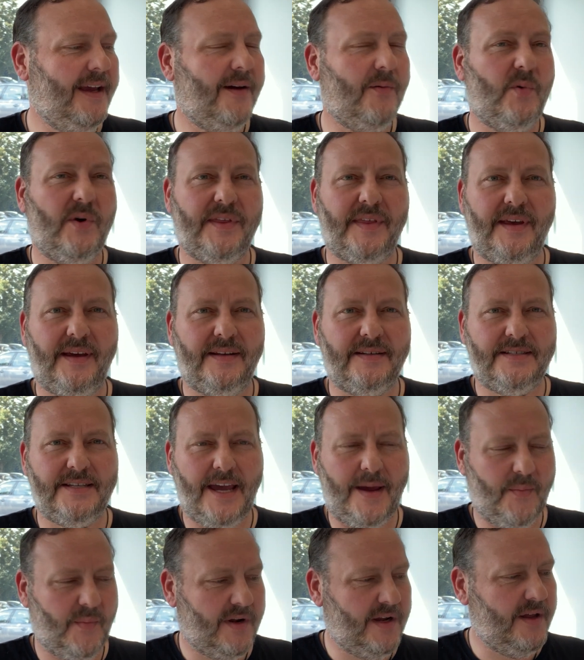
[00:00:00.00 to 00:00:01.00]
with a
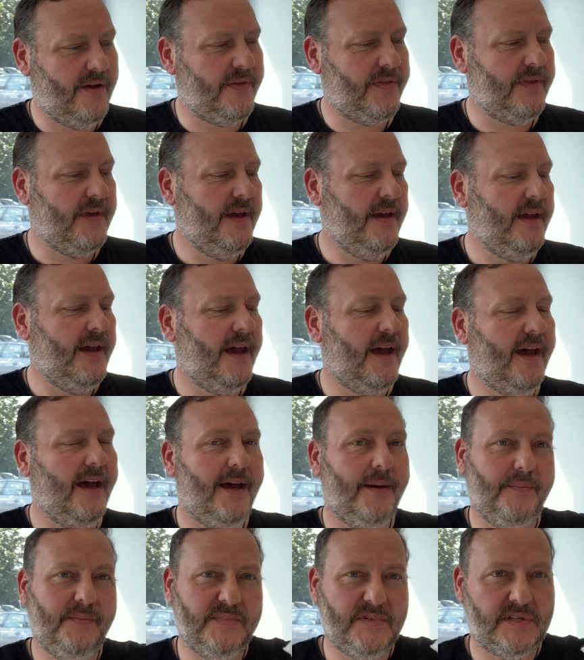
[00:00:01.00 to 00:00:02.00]
damp cloth.
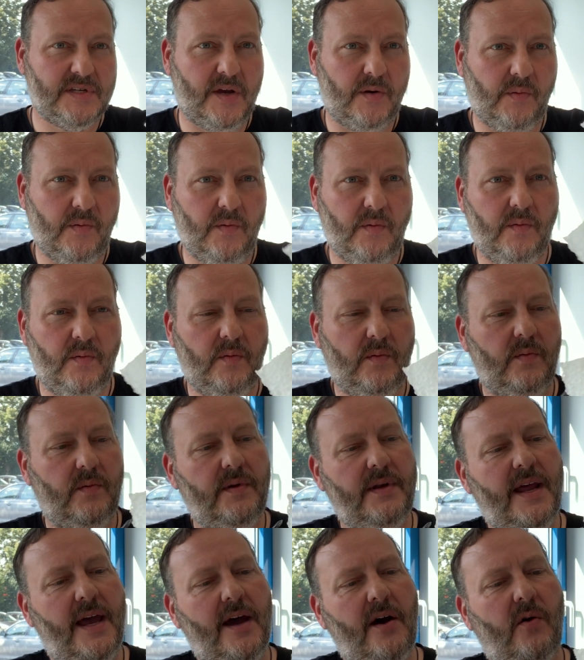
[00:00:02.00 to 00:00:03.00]
So
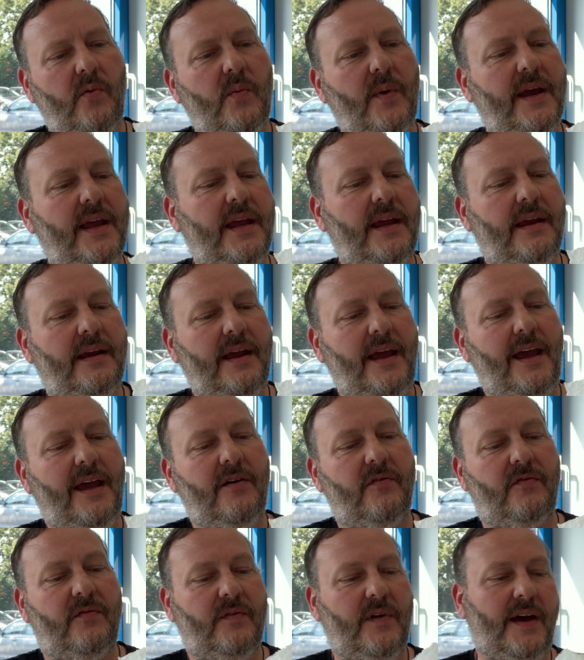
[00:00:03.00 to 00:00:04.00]
now we
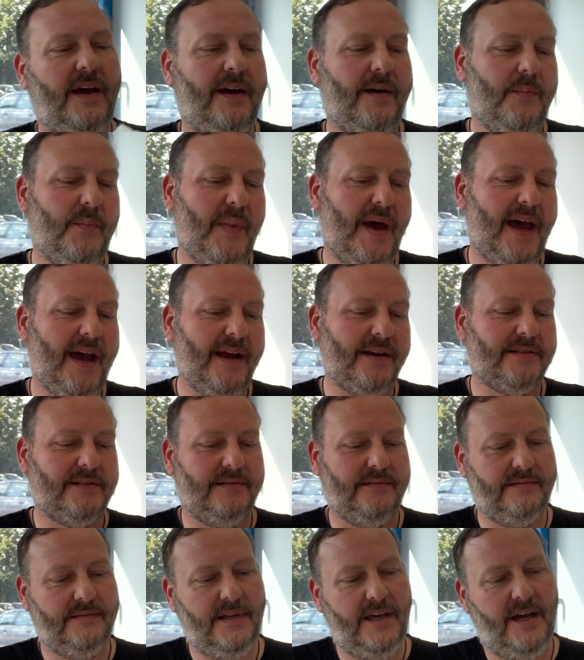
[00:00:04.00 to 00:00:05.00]
have marked
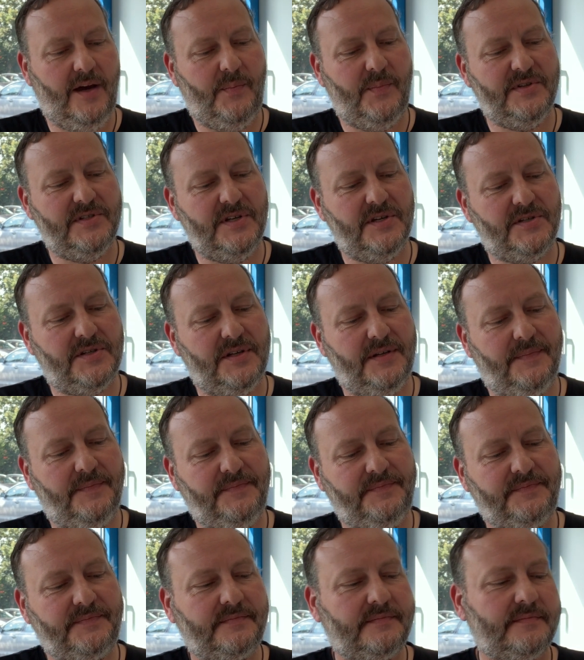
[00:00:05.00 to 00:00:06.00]
our position.